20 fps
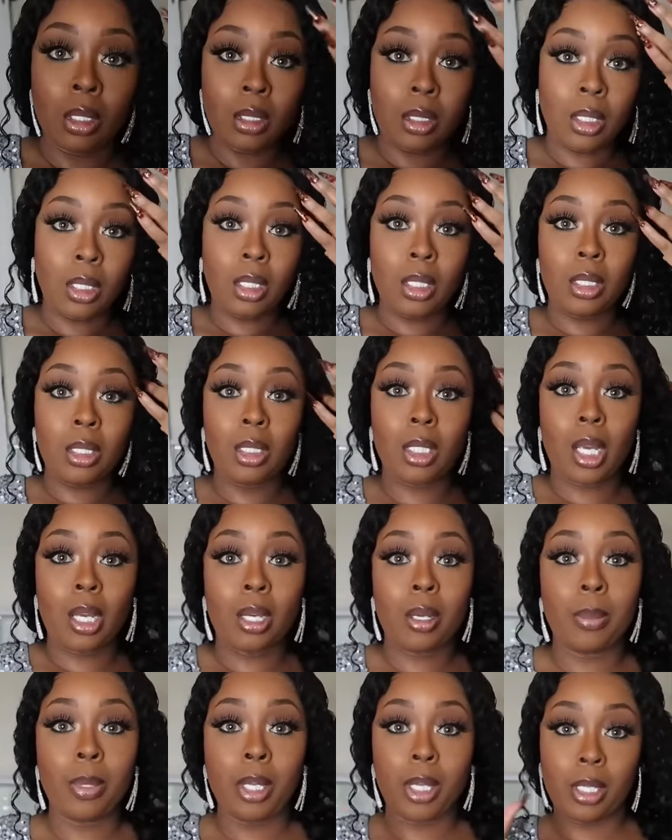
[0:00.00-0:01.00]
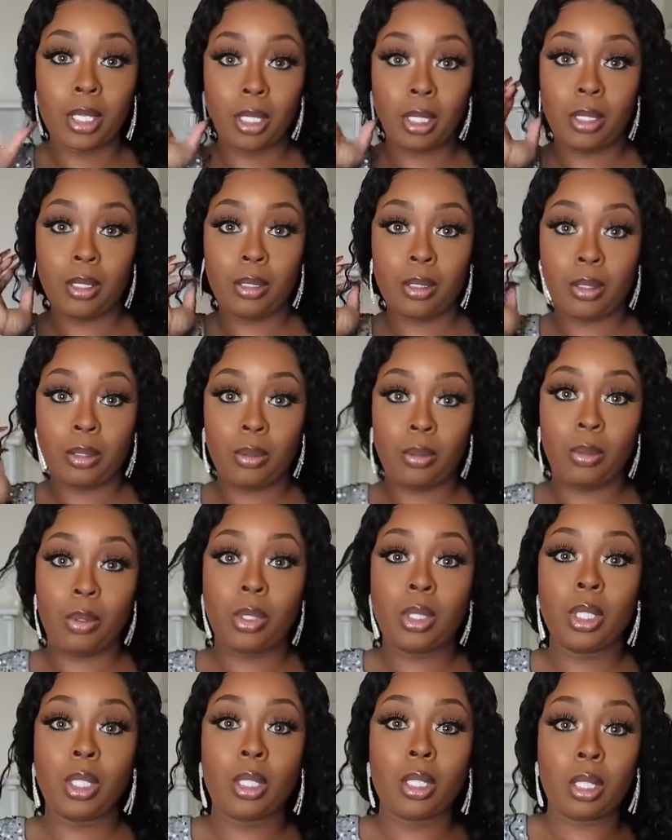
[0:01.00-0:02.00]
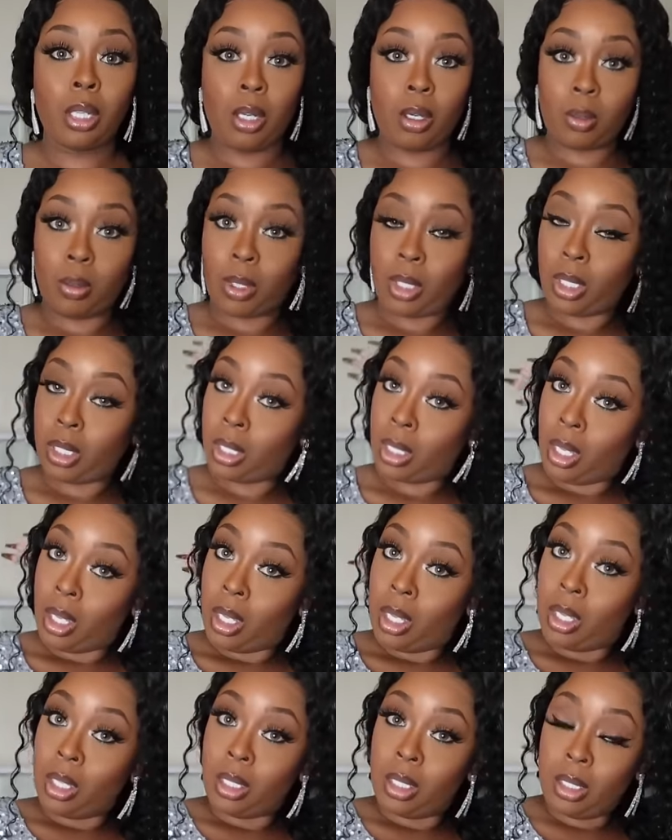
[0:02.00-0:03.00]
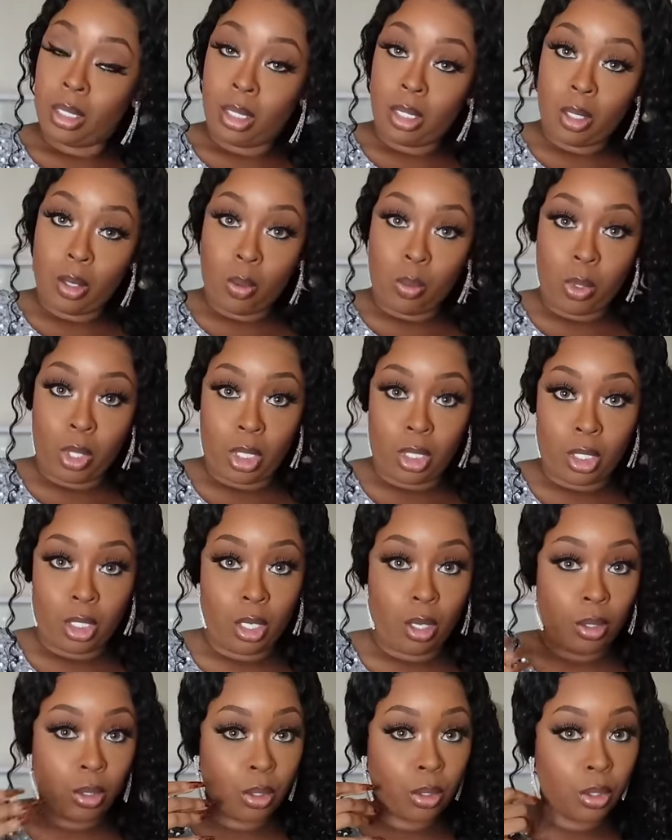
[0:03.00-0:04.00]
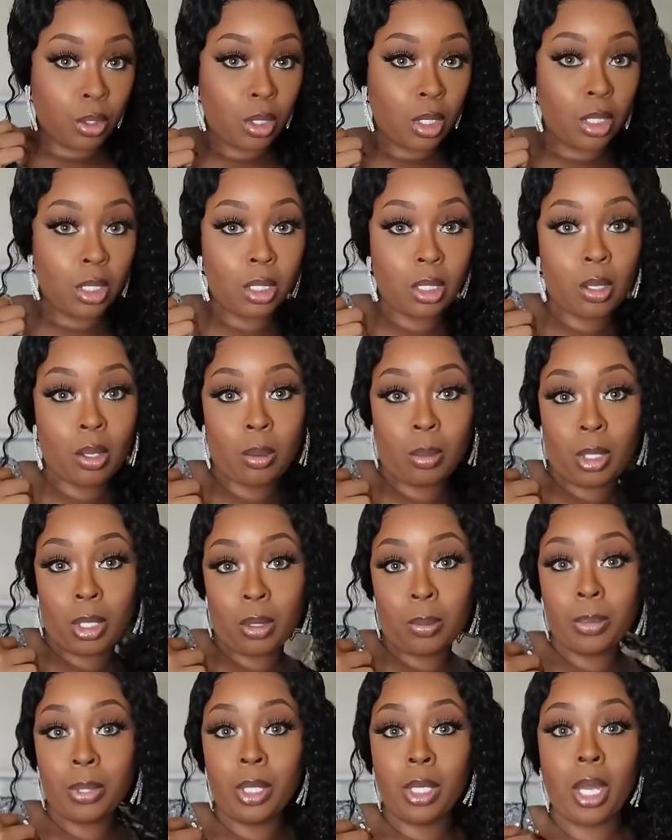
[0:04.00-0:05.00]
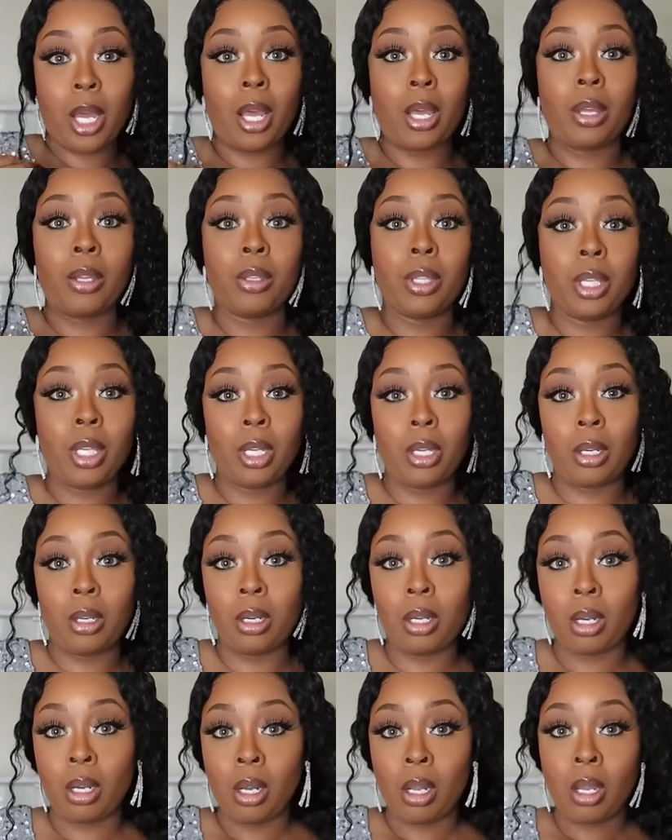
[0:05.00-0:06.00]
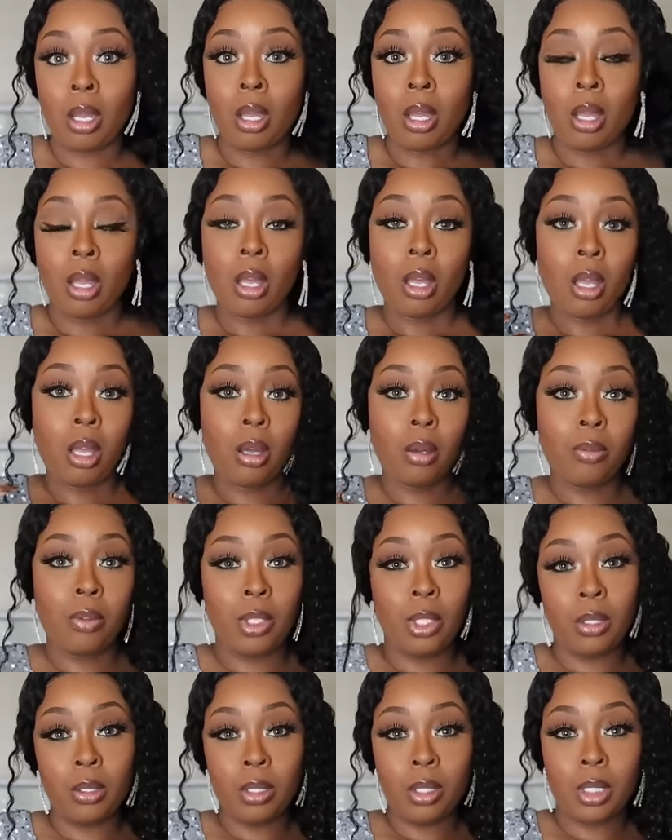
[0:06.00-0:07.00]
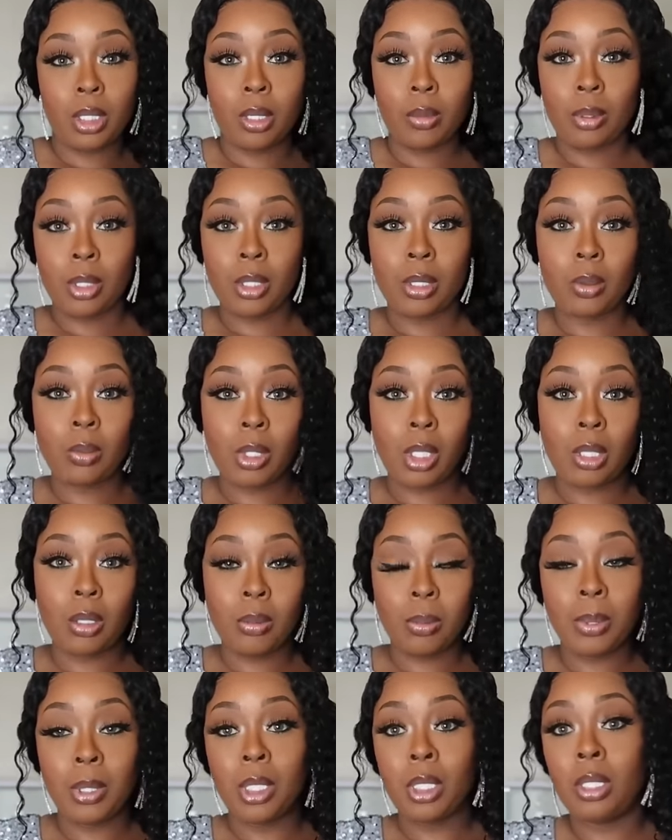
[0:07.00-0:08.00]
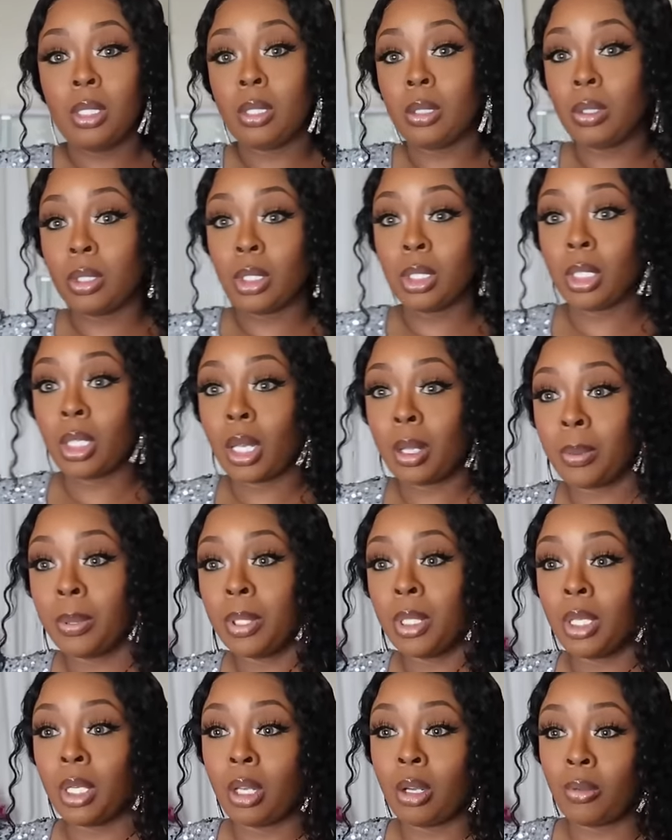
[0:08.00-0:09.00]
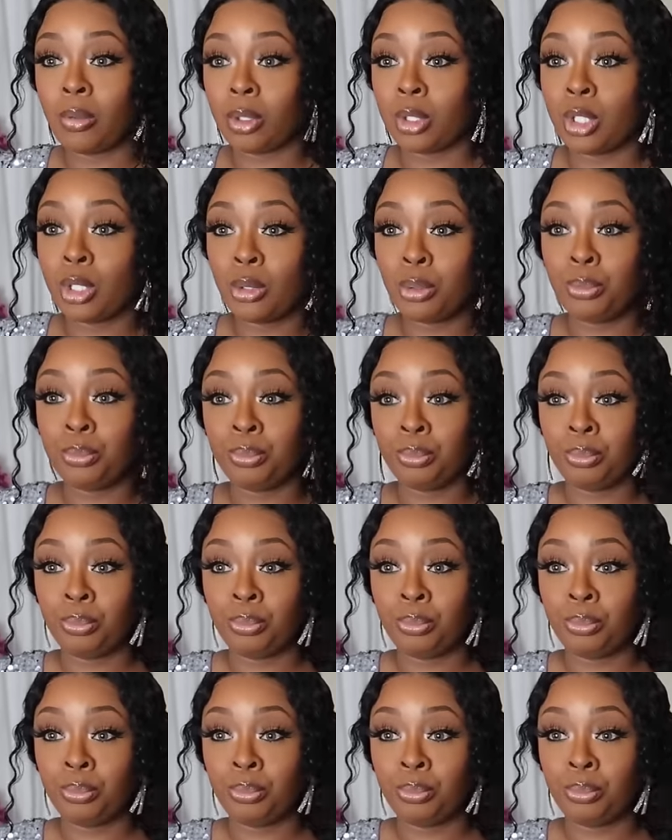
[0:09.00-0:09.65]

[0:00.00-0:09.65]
So let's talk about it. We're gonna go with, this is a one shoulder dress, so I'm gonna put all the hair over here except this one little piece, or should I put it over too?